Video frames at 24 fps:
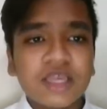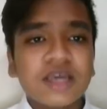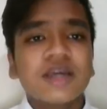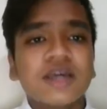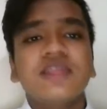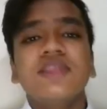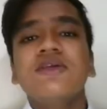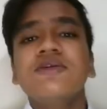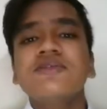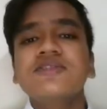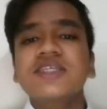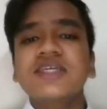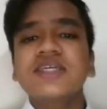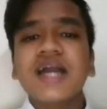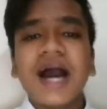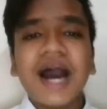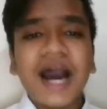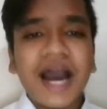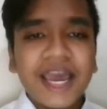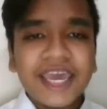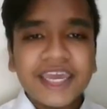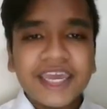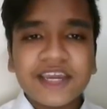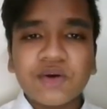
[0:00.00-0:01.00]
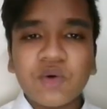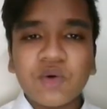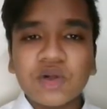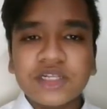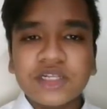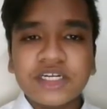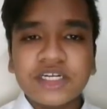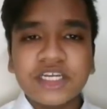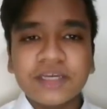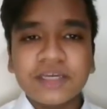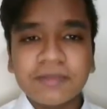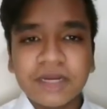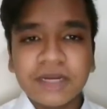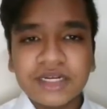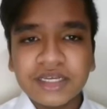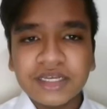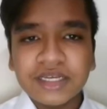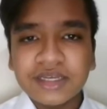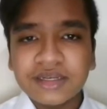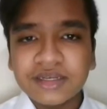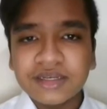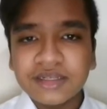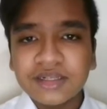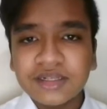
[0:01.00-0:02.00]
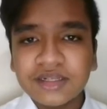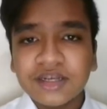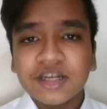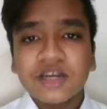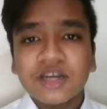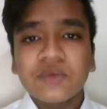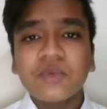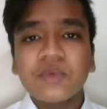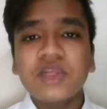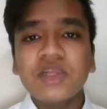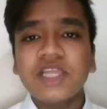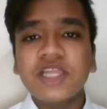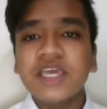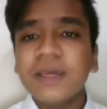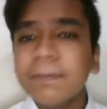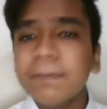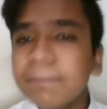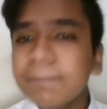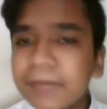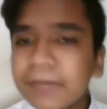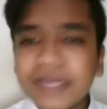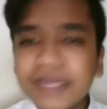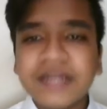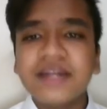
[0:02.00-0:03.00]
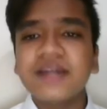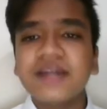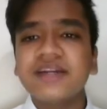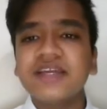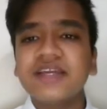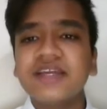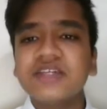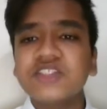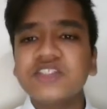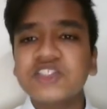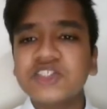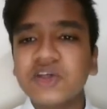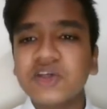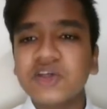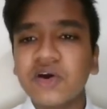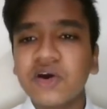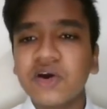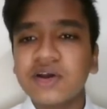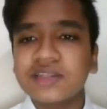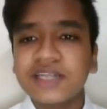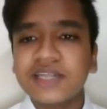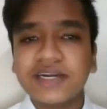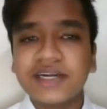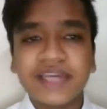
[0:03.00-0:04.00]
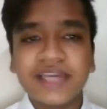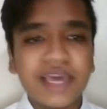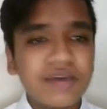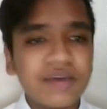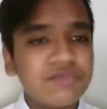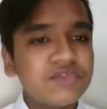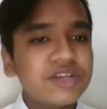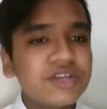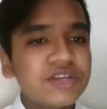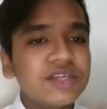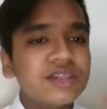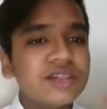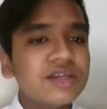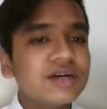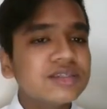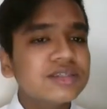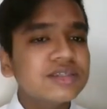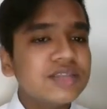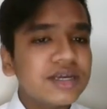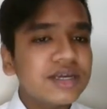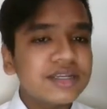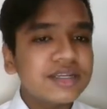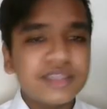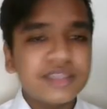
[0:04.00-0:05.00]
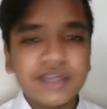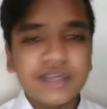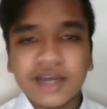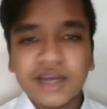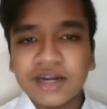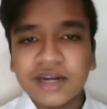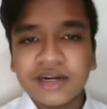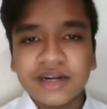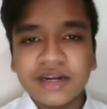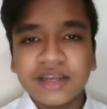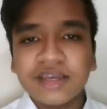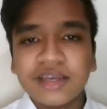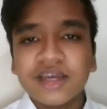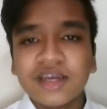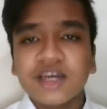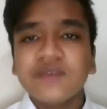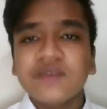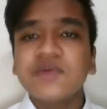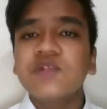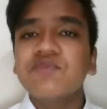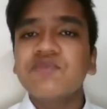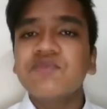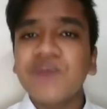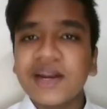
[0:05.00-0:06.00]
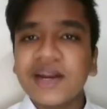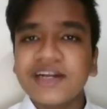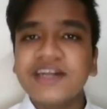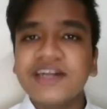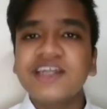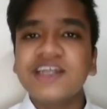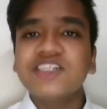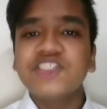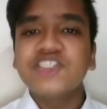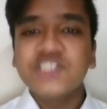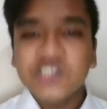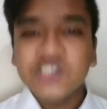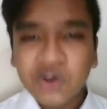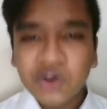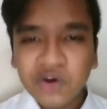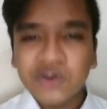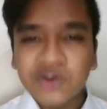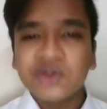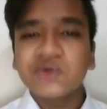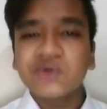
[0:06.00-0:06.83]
Using high quality material will immediately ensure that every learner in the country will find it a joy to